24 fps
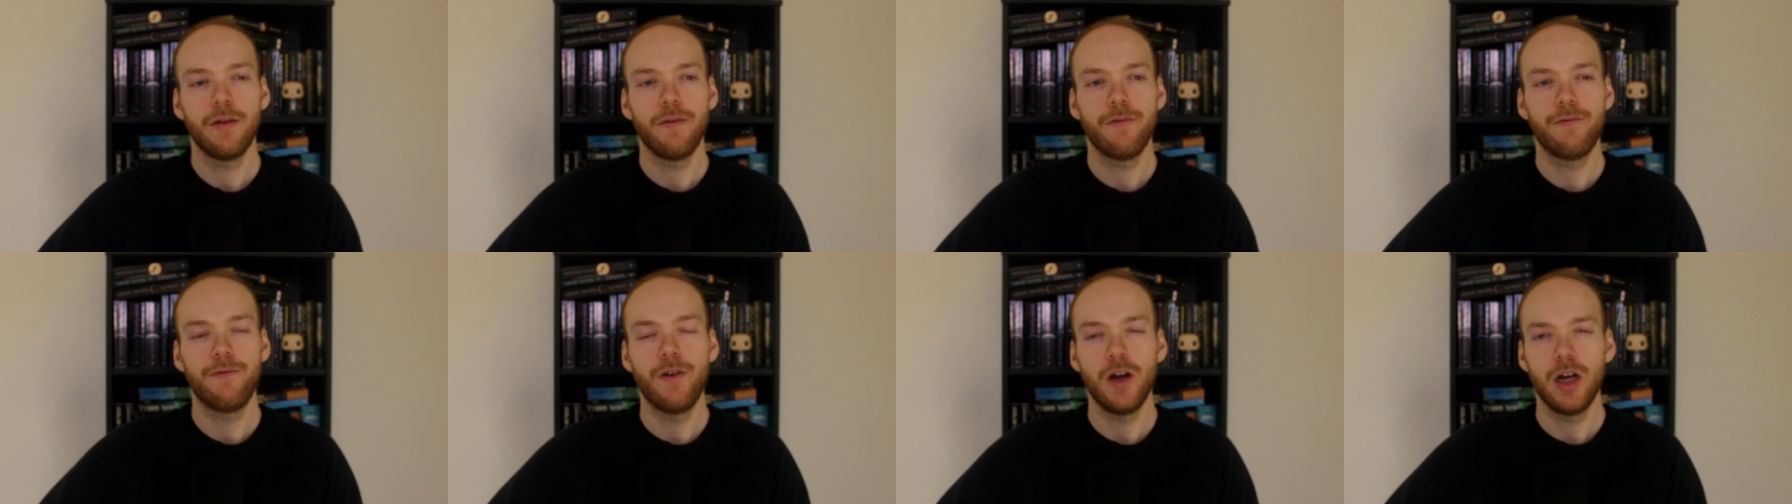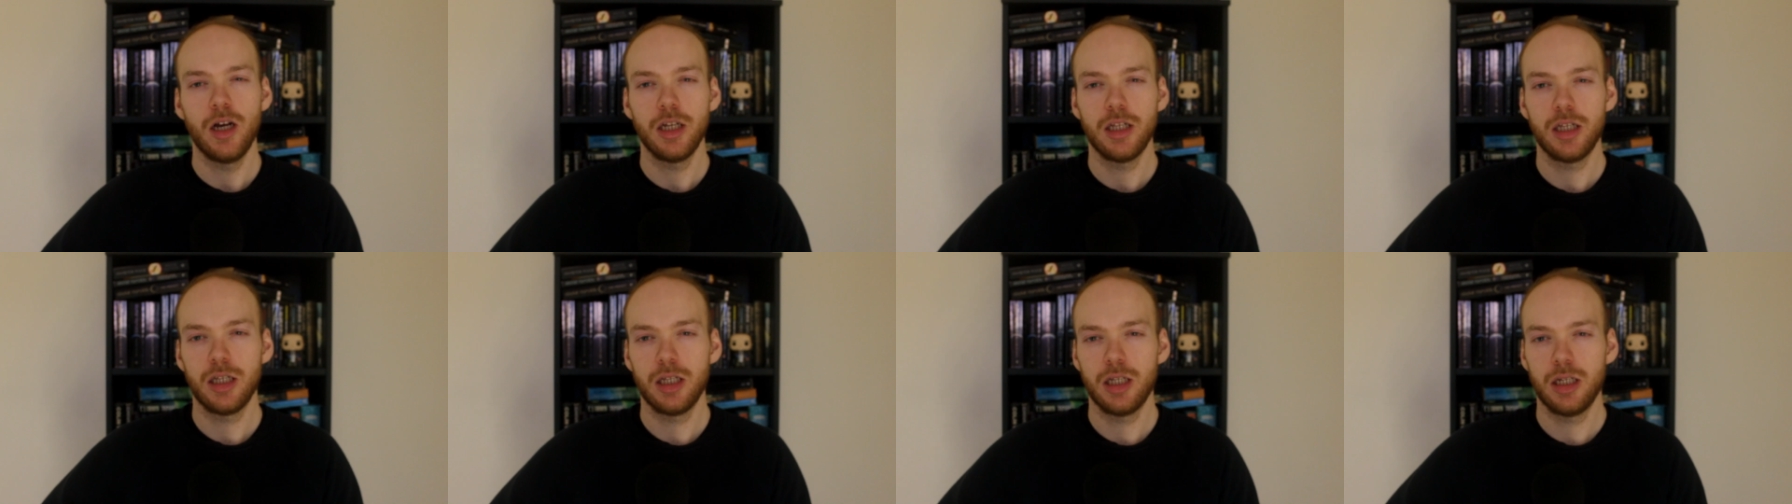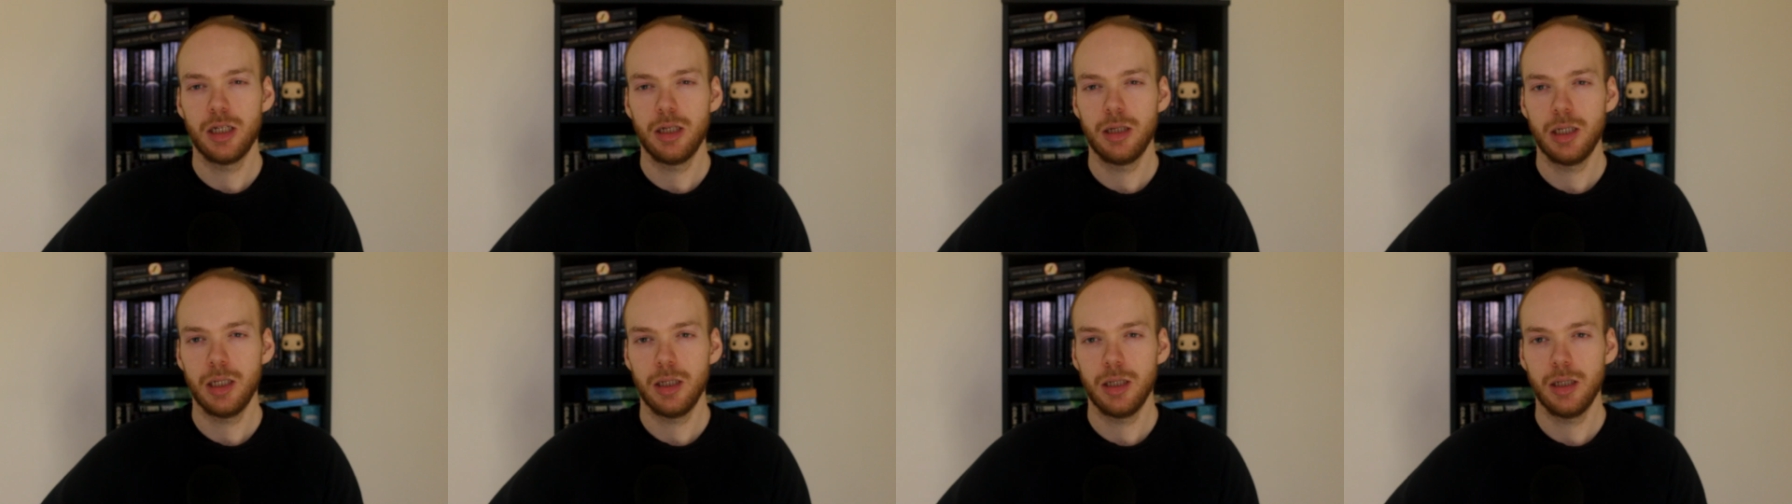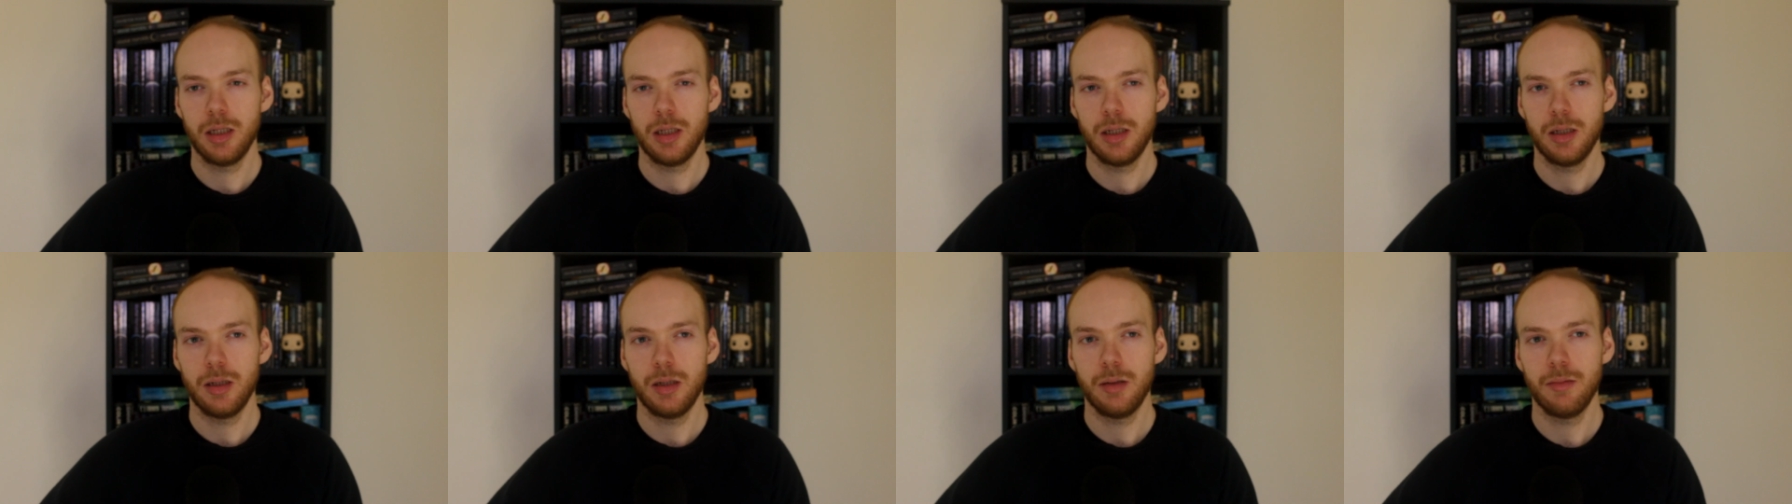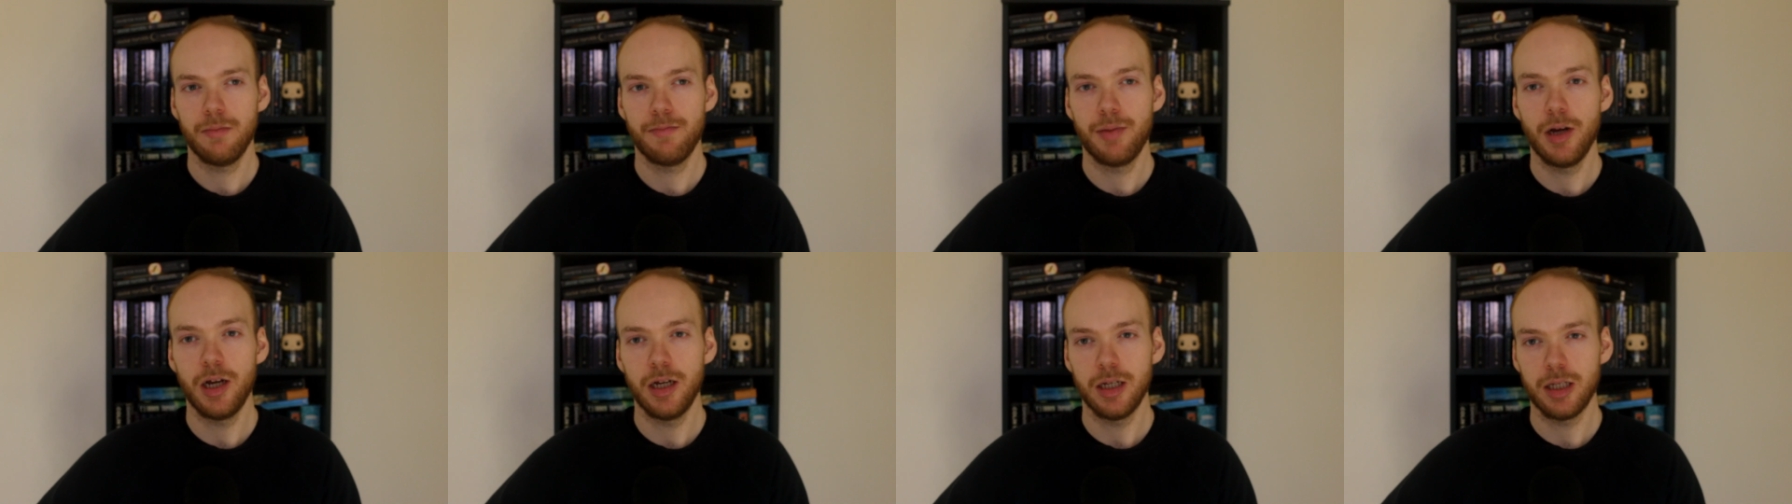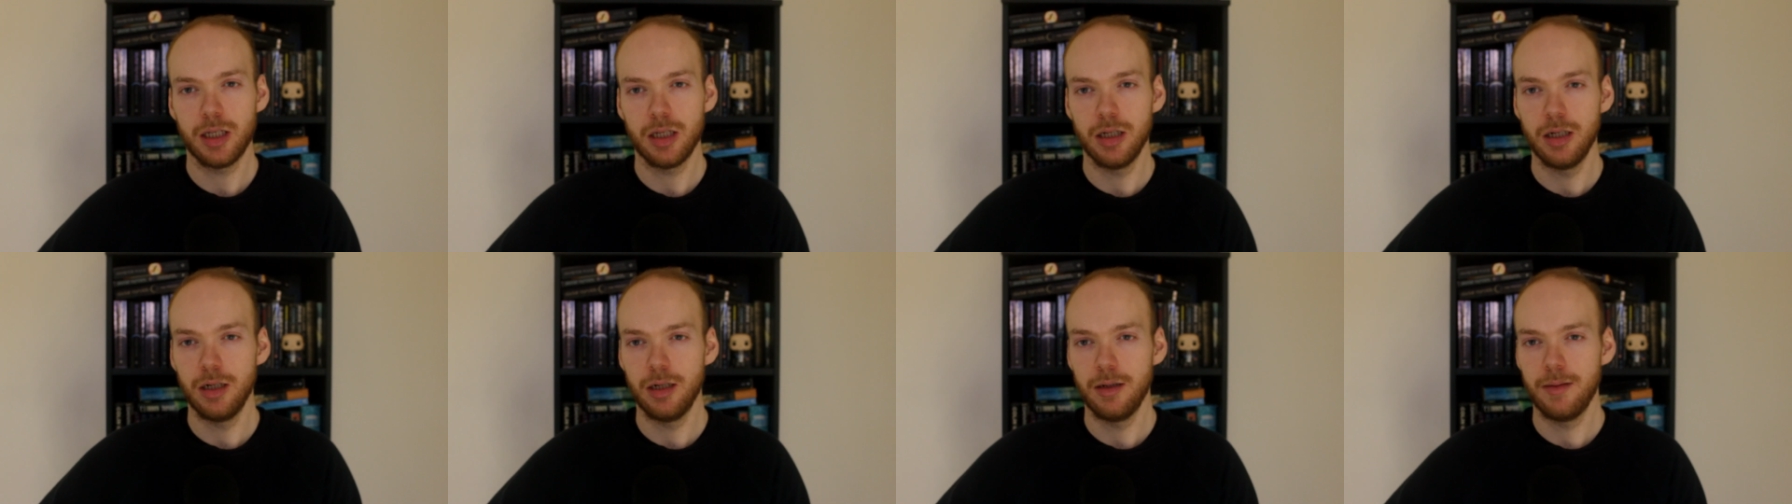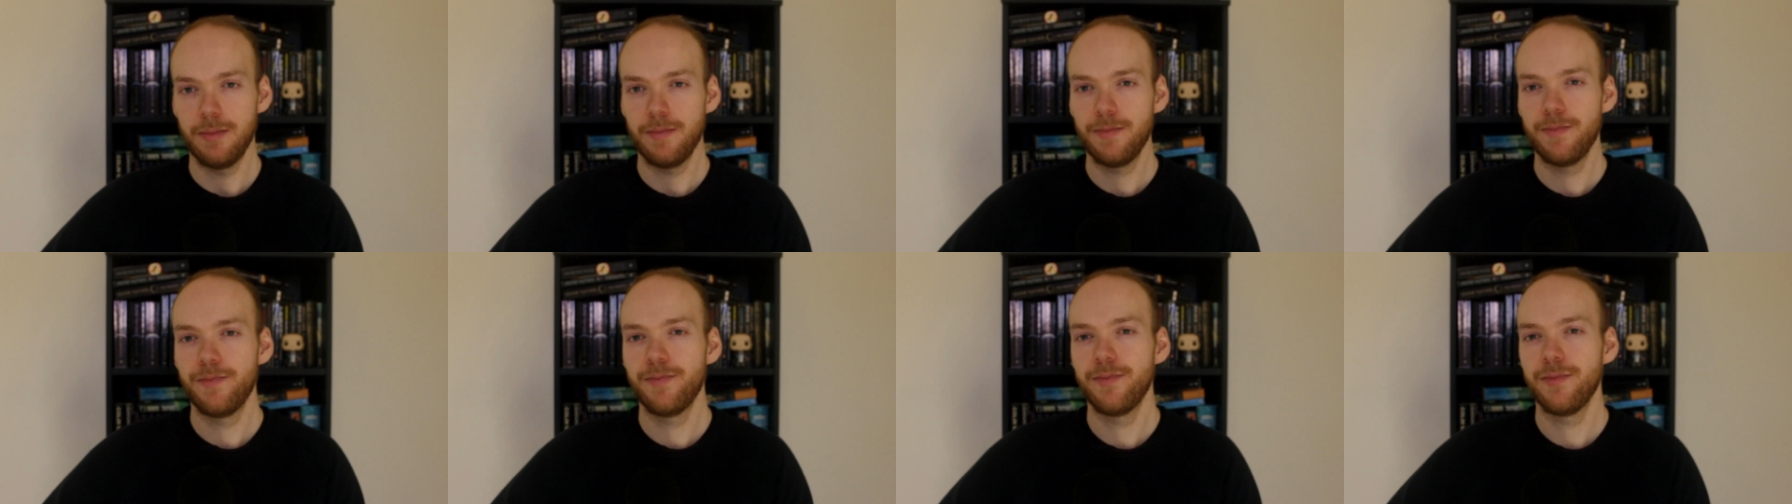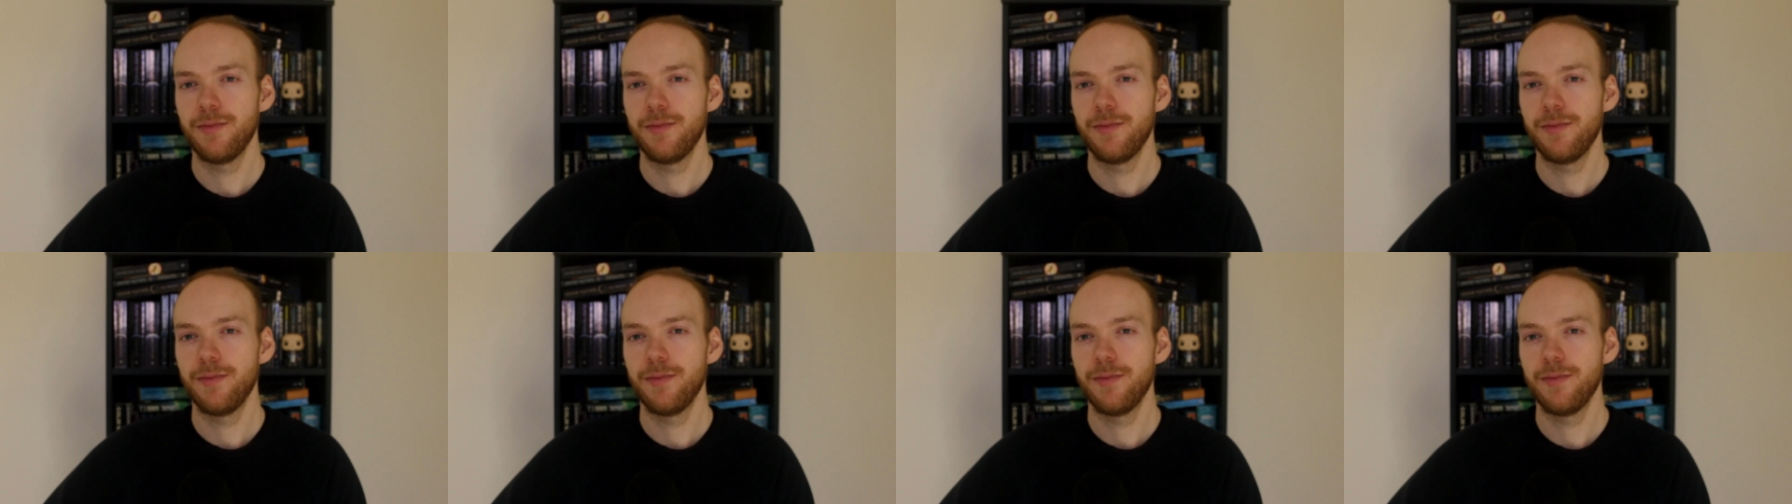first person